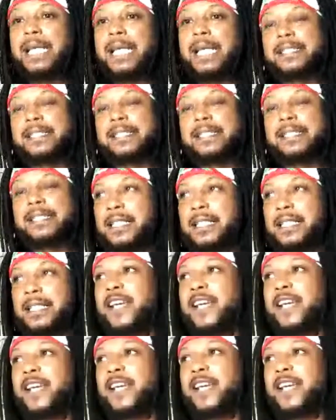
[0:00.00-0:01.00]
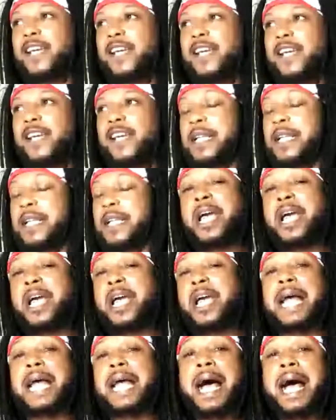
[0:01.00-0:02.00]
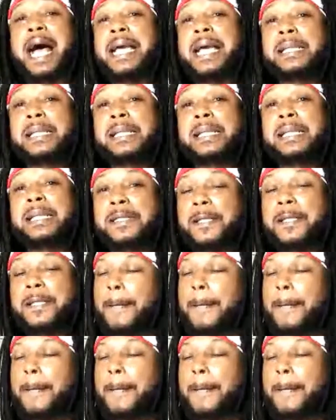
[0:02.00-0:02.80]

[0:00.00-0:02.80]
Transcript: since I have been here in paradise,